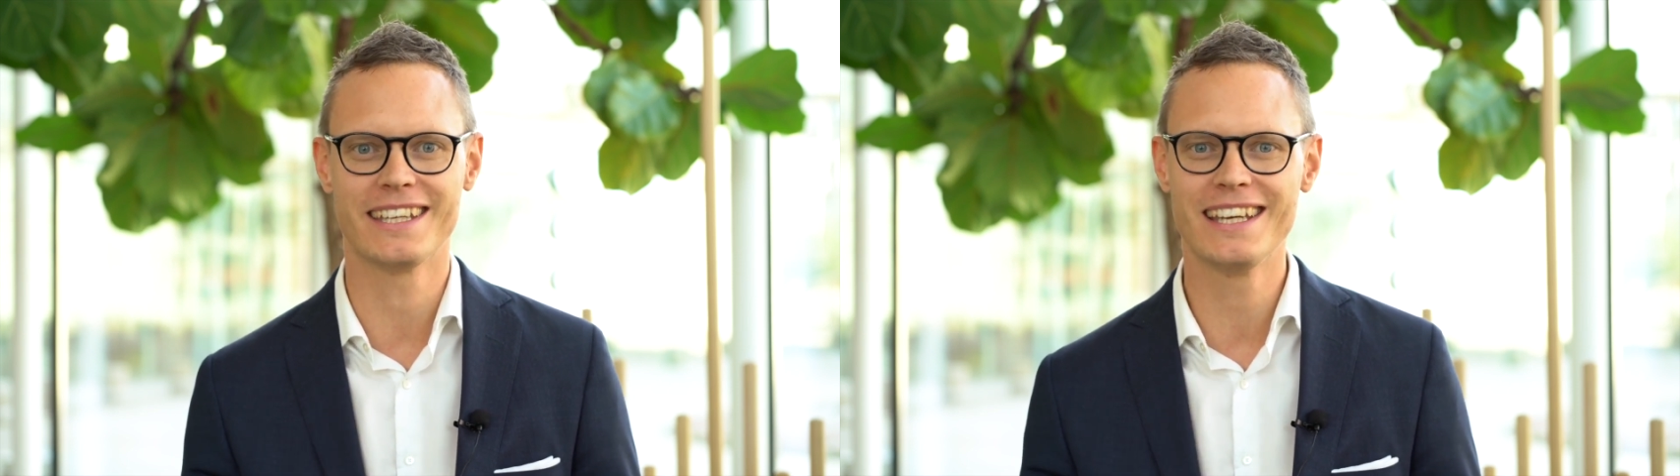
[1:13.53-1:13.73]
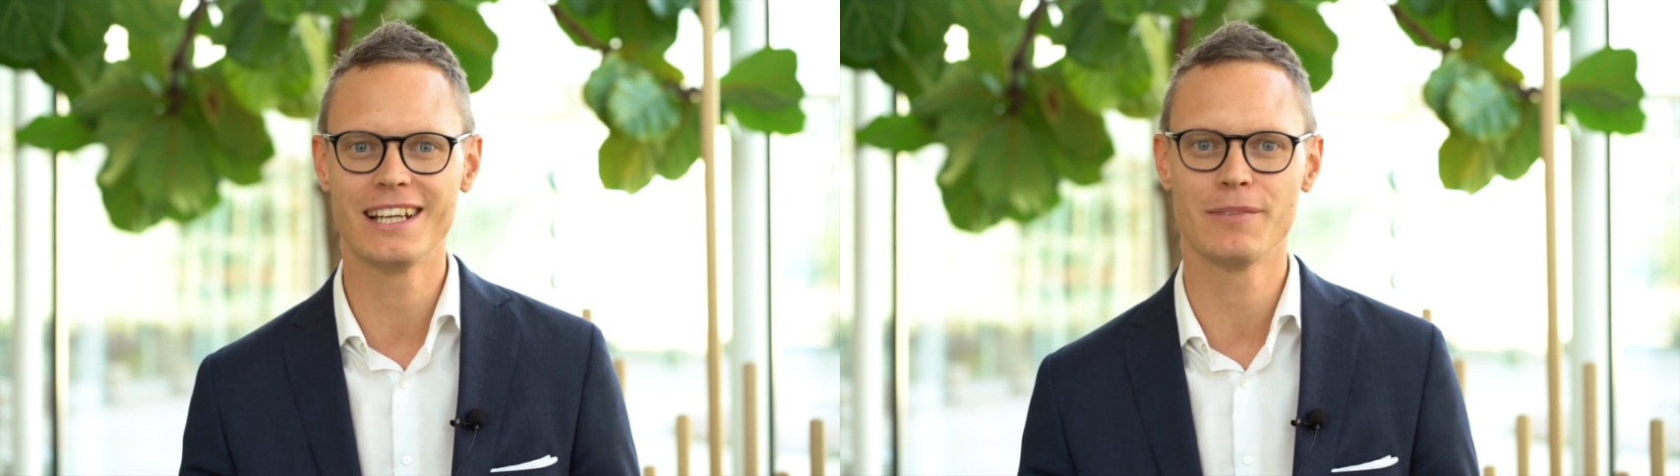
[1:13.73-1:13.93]

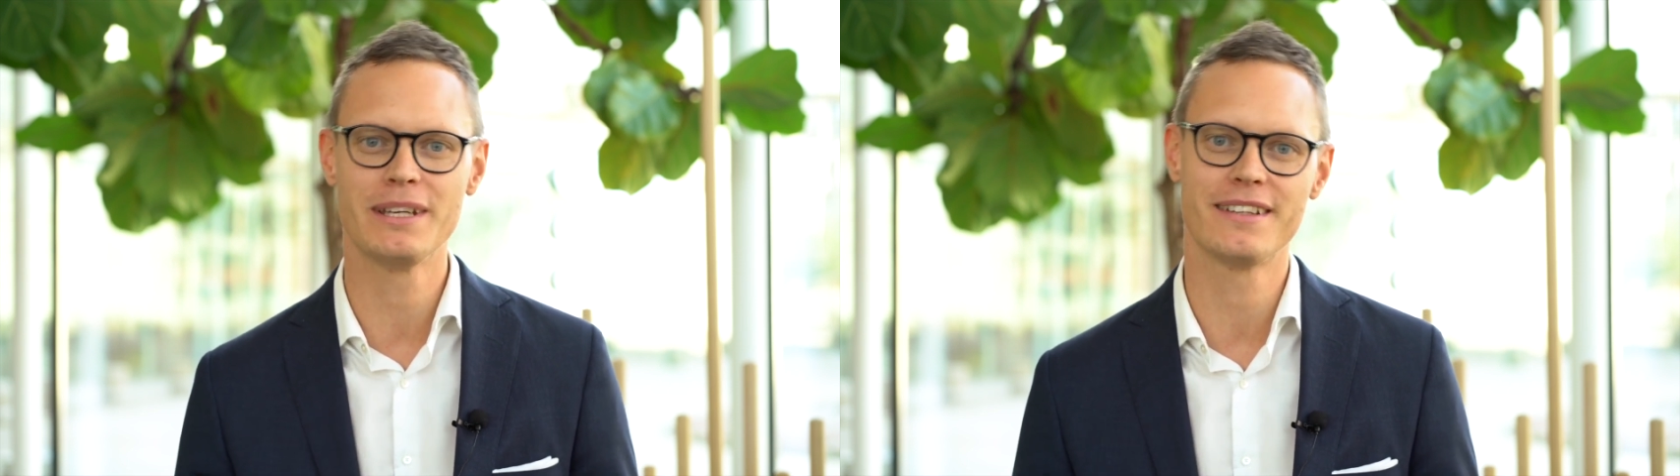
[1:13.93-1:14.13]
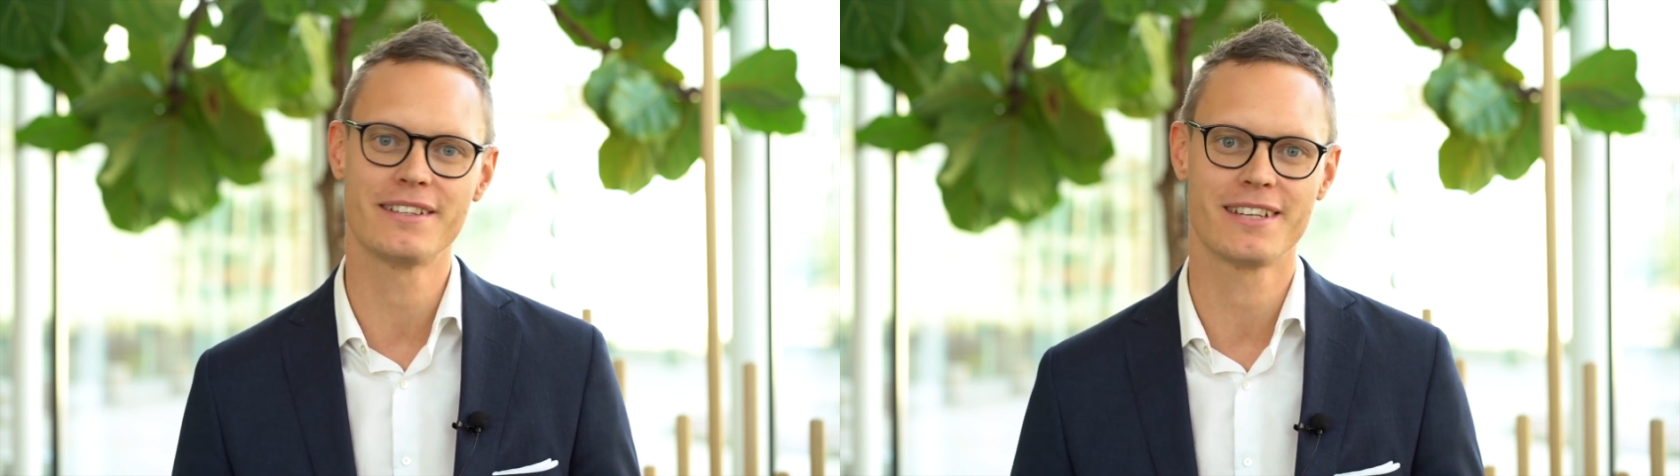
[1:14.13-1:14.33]

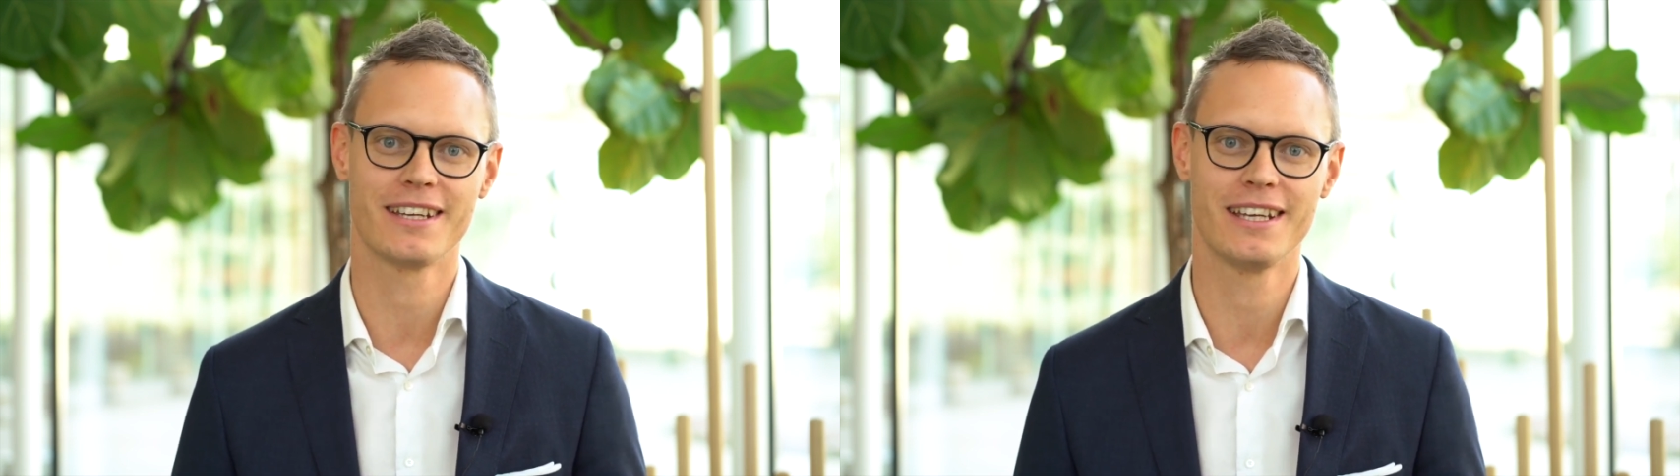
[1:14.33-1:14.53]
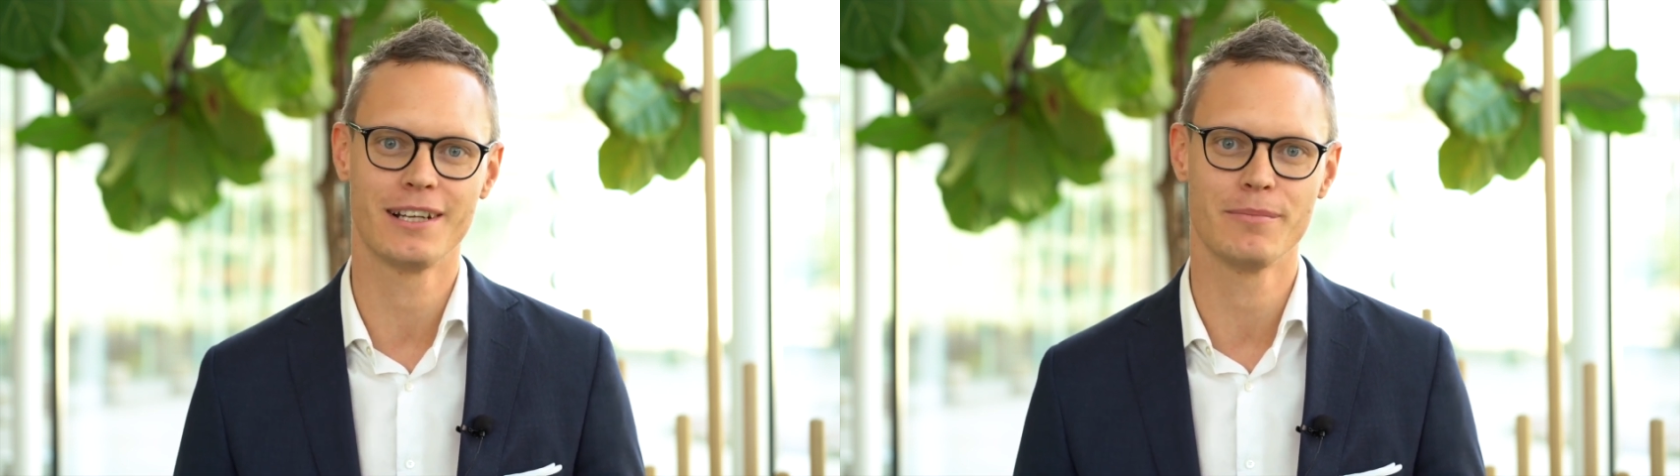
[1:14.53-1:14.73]

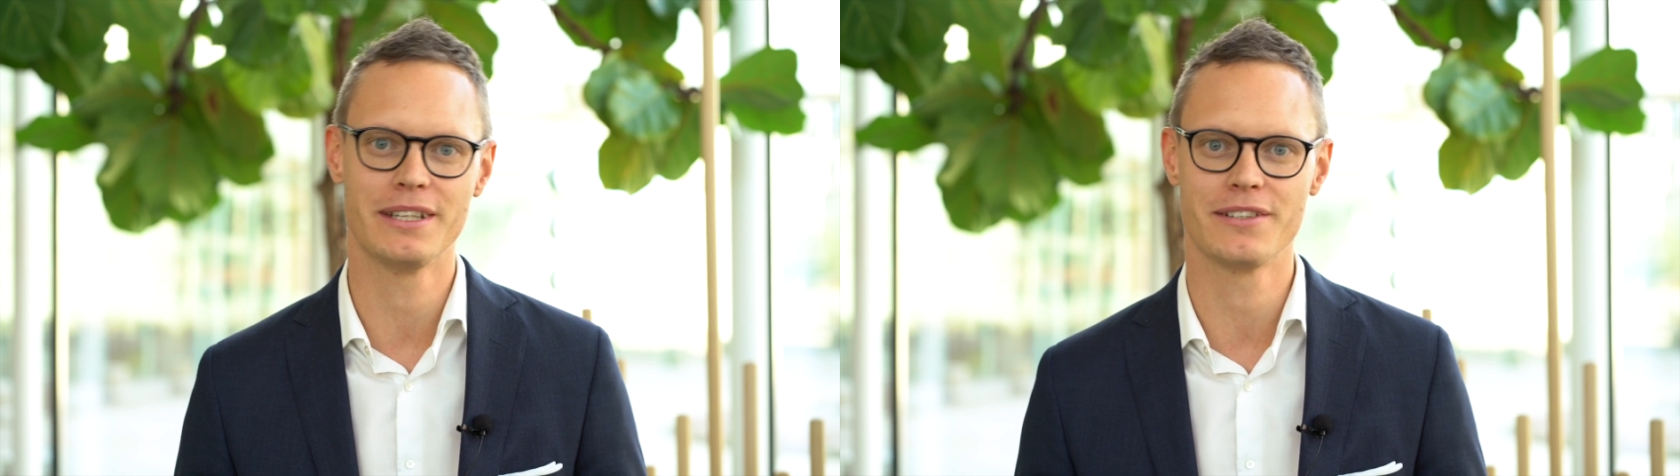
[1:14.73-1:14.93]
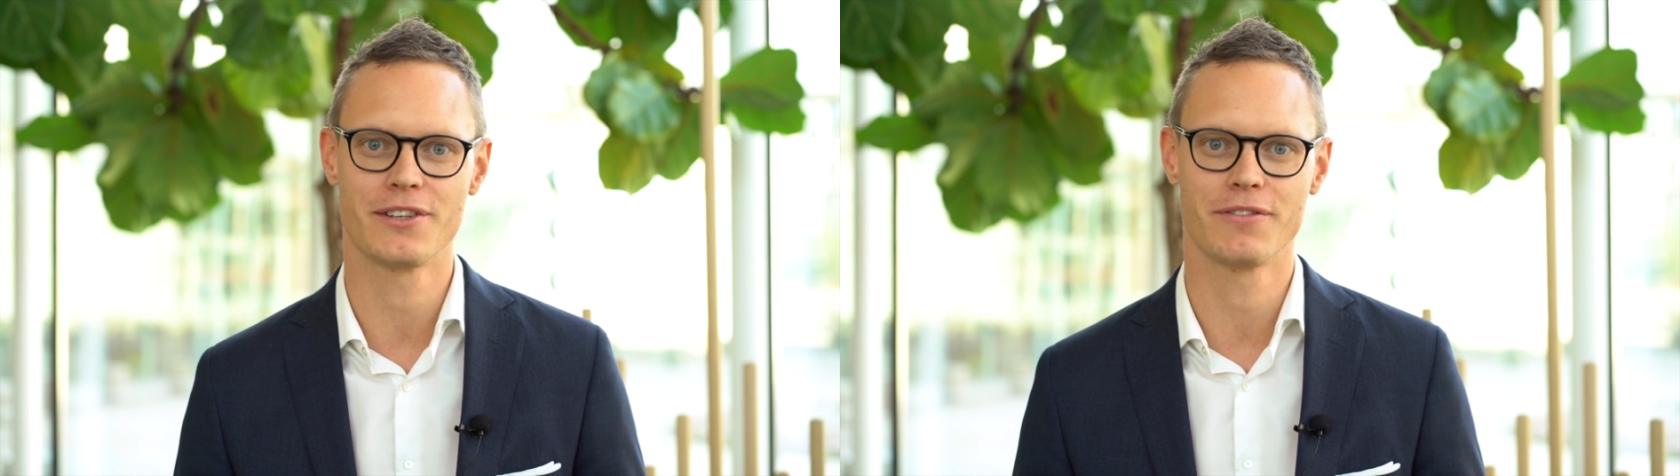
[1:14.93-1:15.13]

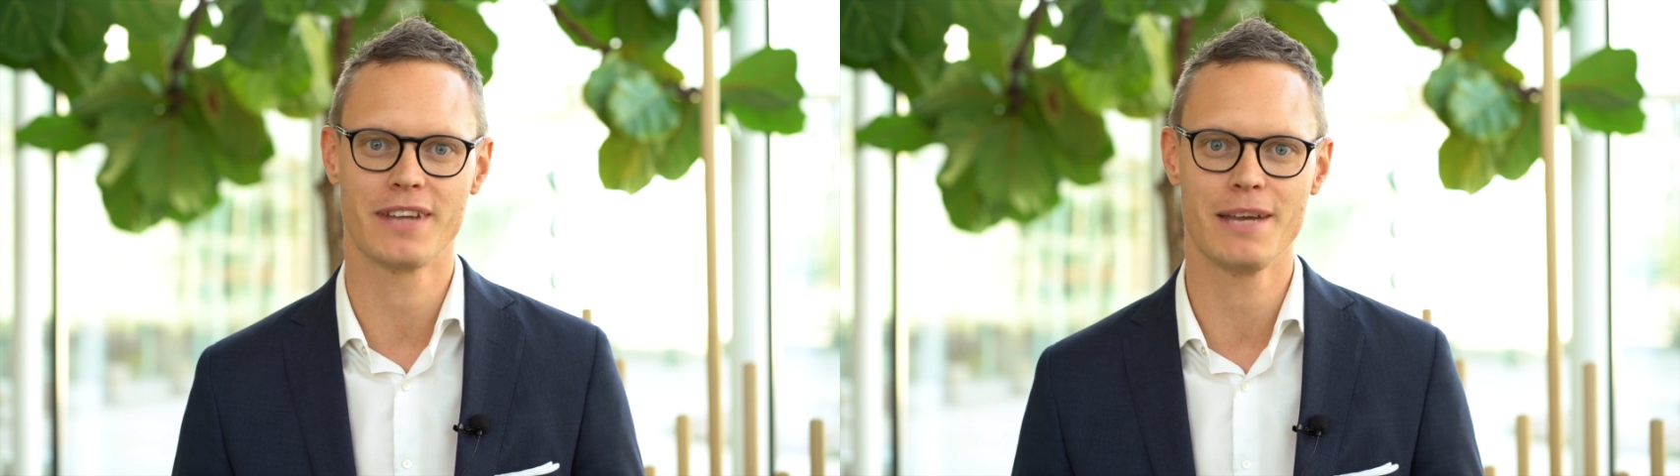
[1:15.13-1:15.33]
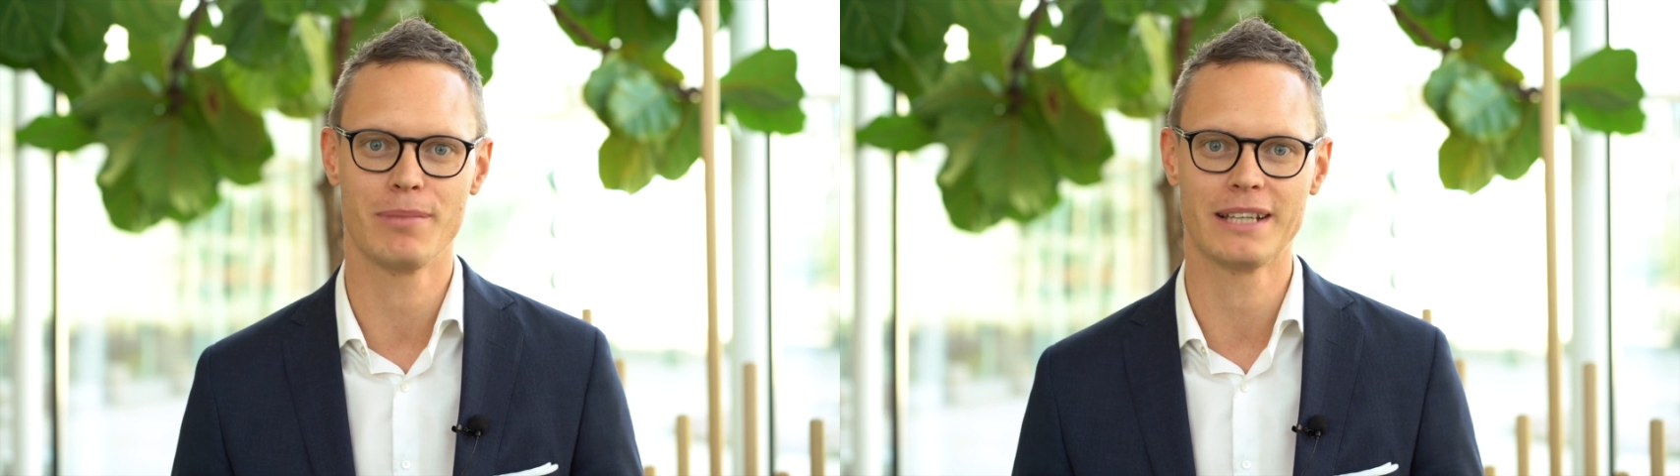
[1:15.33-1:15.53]
kilometers of
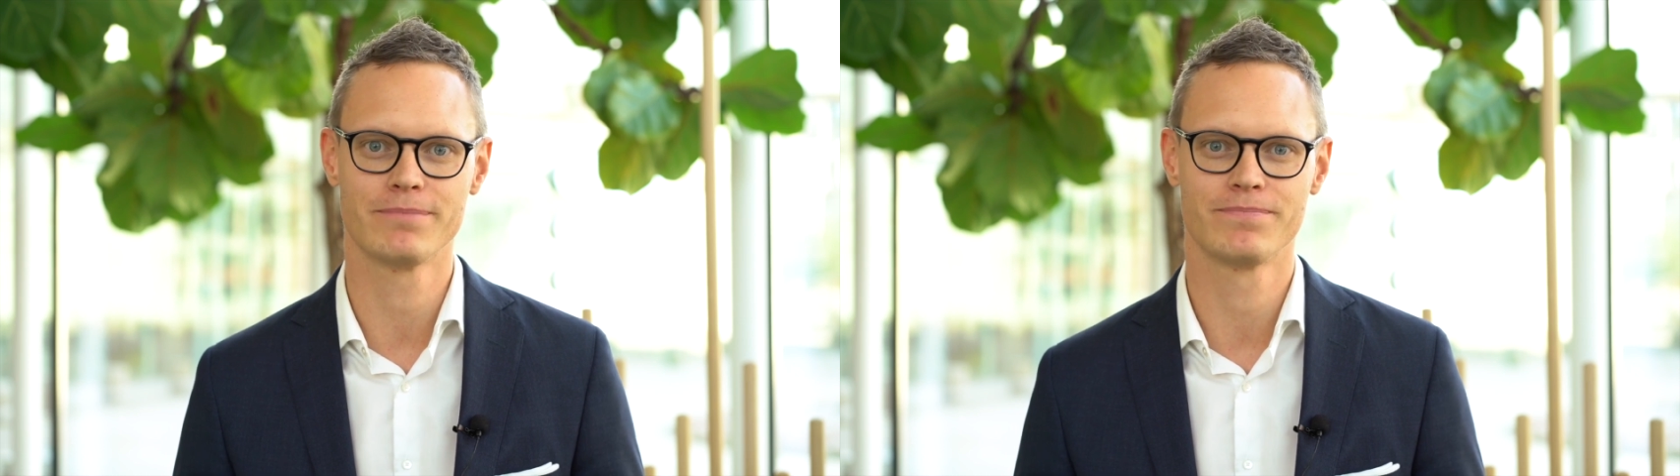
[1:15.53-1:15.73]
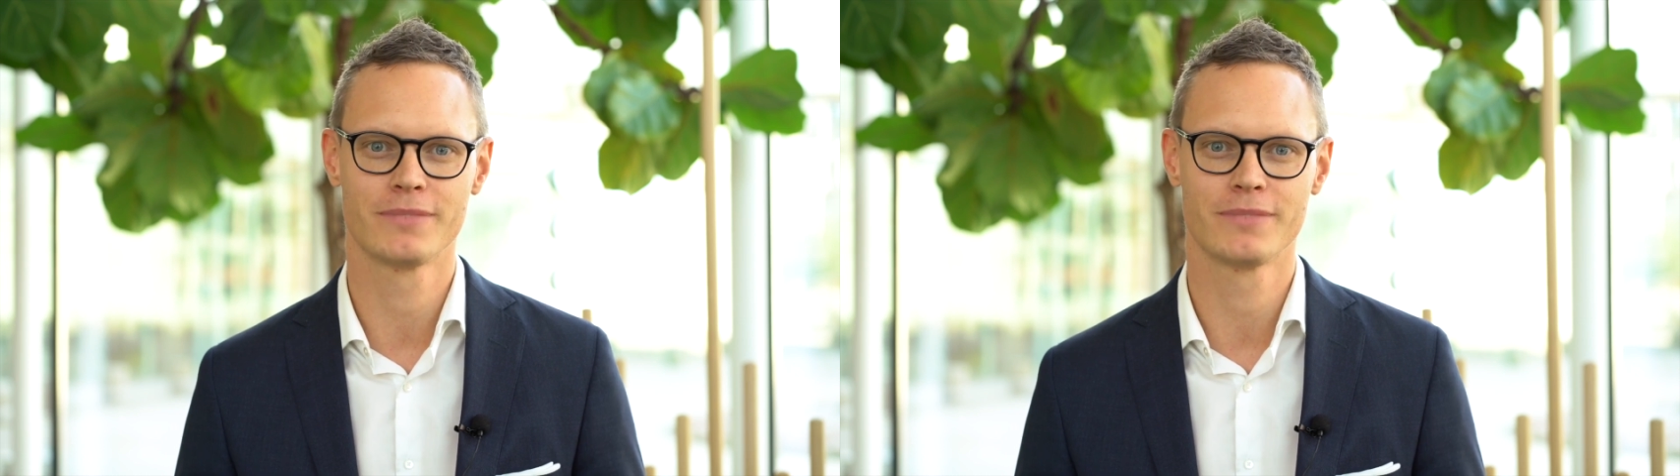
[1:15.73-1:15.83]
cabling.